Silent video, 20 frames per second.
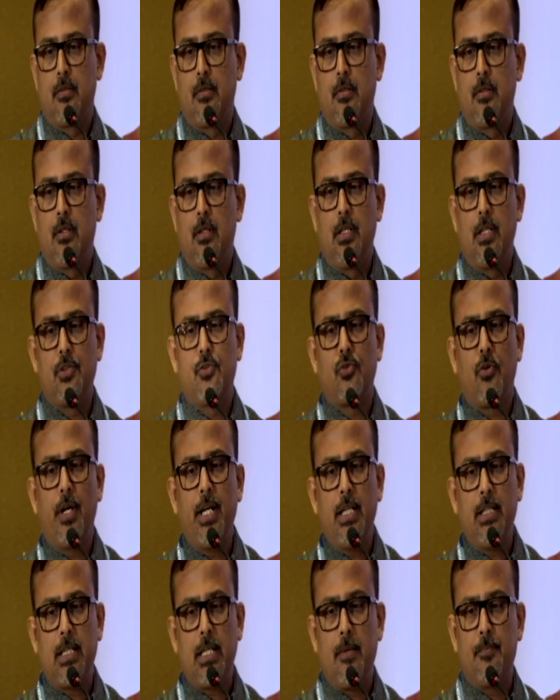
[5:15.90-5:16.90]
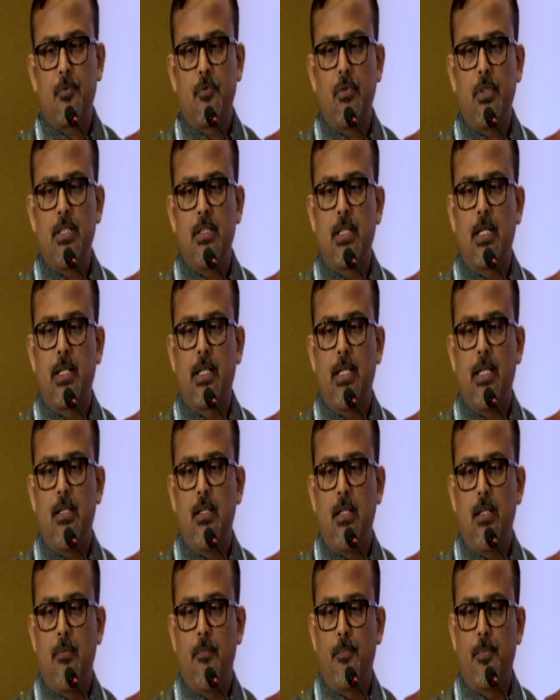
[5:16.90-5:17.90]
The joint capsule is again
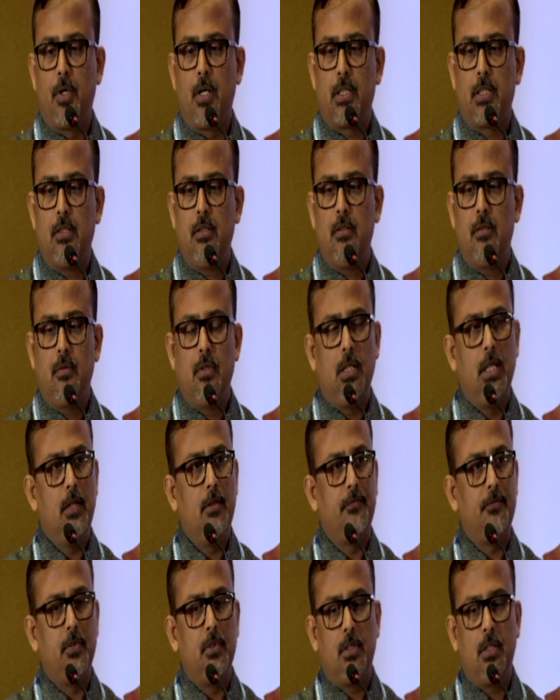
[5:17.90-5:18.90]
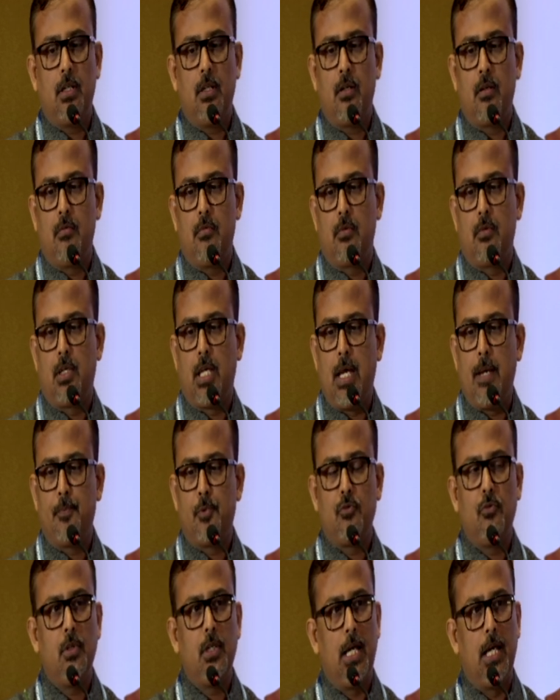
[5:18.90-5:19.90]
important. Inferior
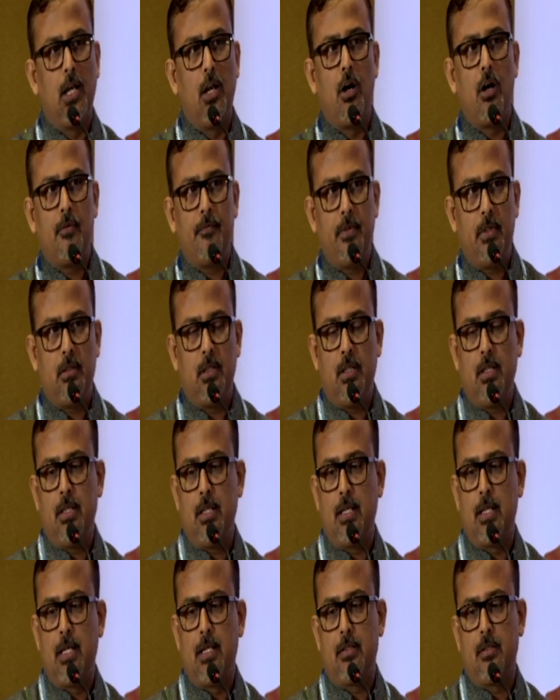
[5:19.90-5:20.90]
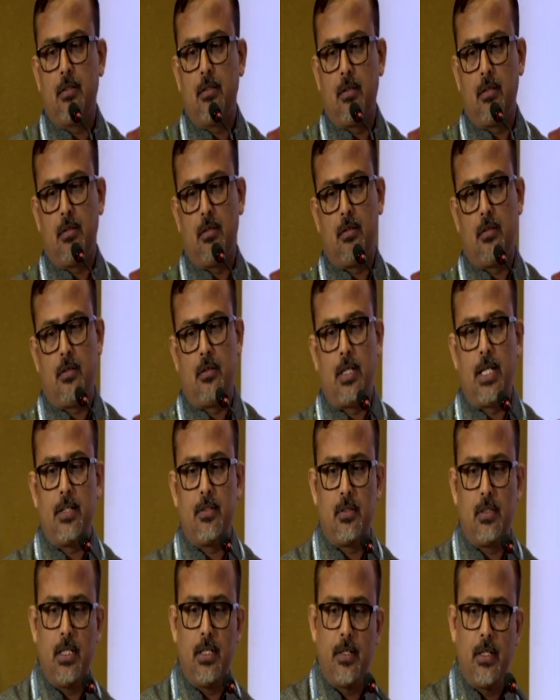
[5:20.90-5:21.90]
capsule along with the
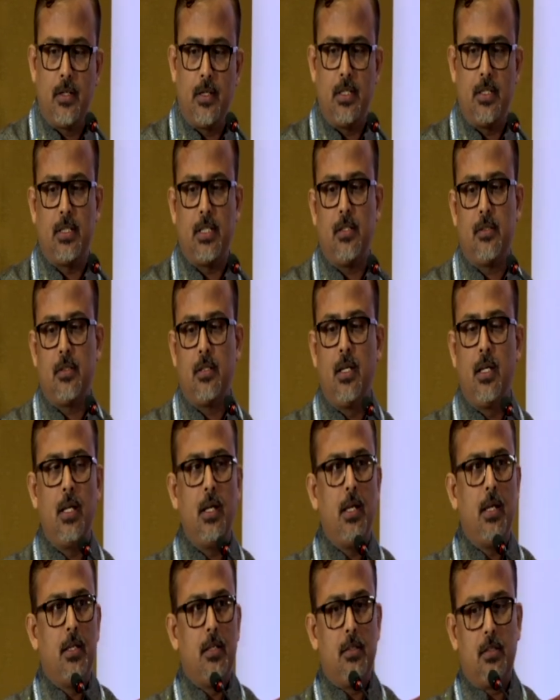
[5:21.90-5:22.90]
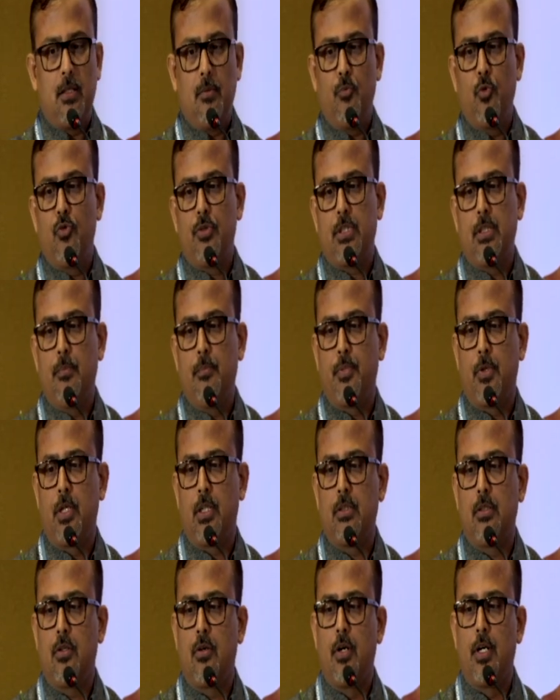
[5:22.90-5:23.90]
axillary recess is the most
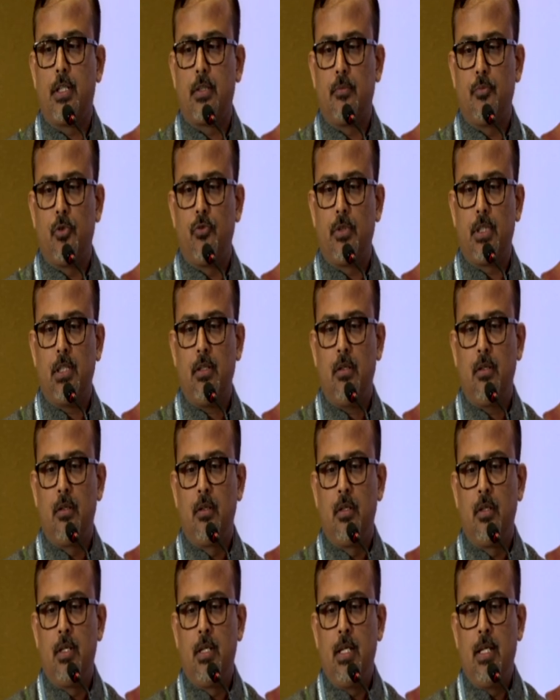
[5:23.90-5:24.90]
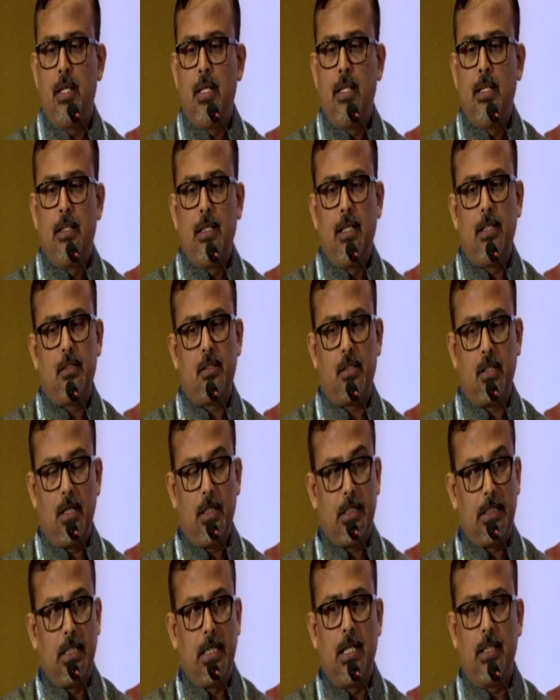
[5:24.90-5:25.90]
important contributor. It's a
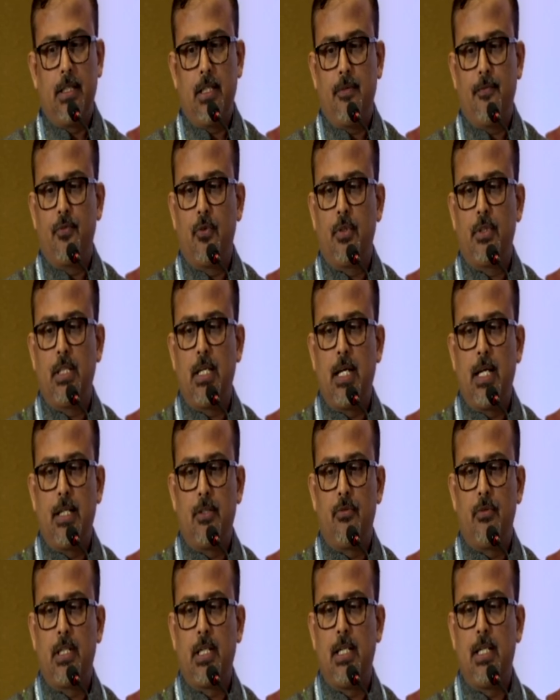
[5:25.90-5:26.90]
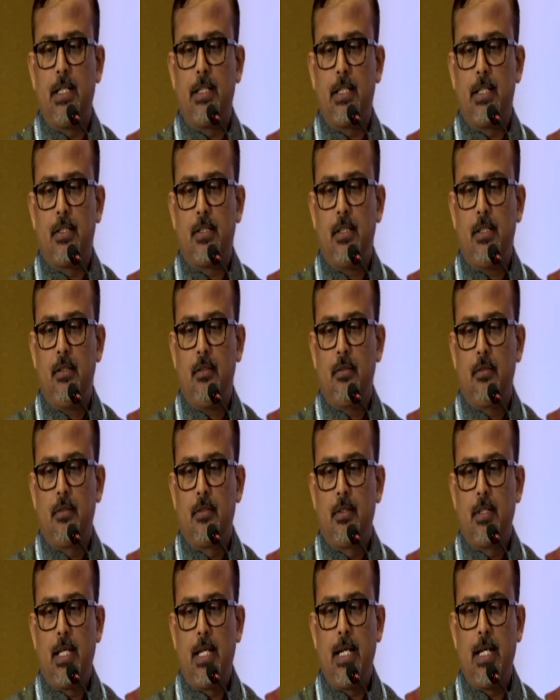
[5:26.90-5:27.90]
target for the hydrodilatation
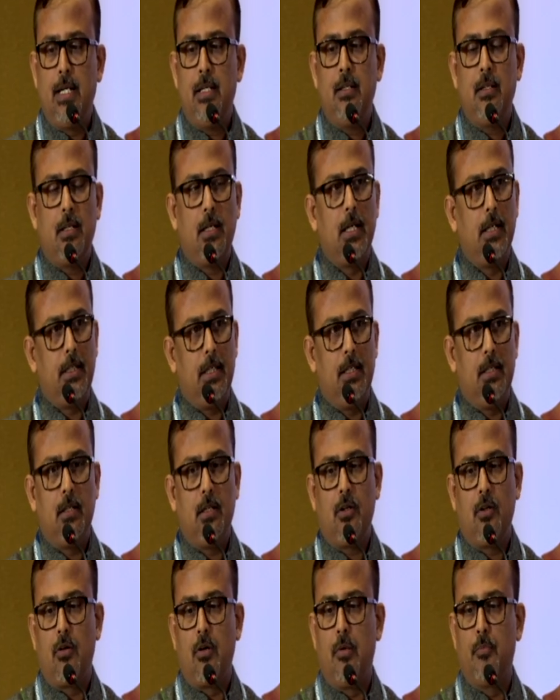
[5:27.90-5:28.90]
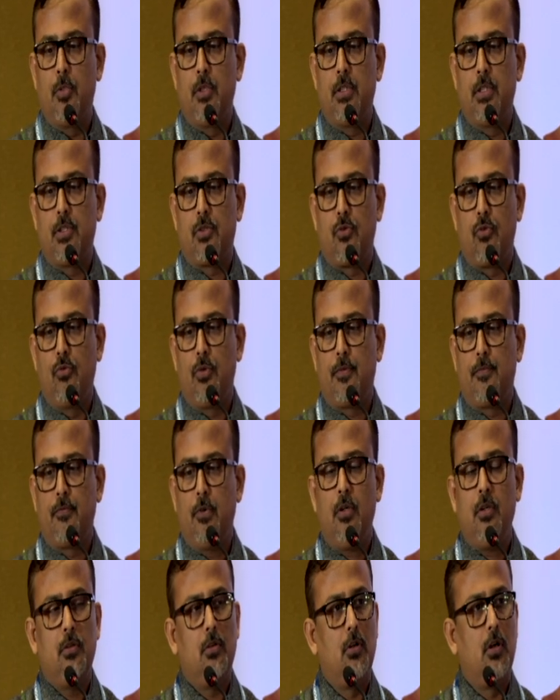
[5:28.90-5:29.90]
and again a common source
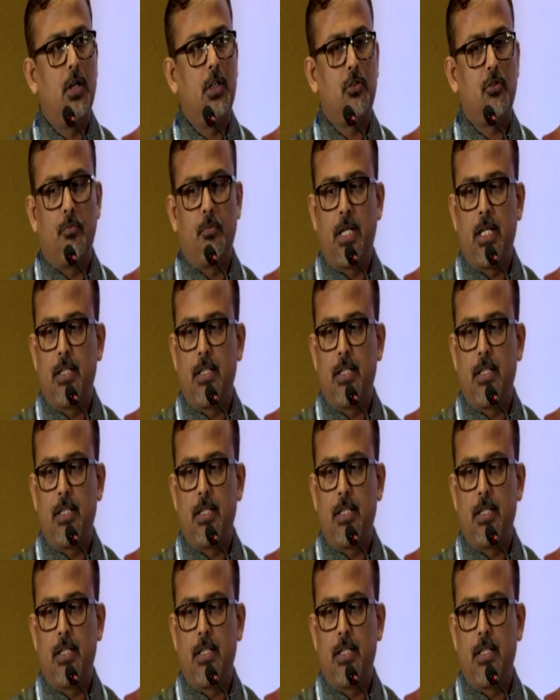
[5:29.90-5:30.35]
for non-traumatic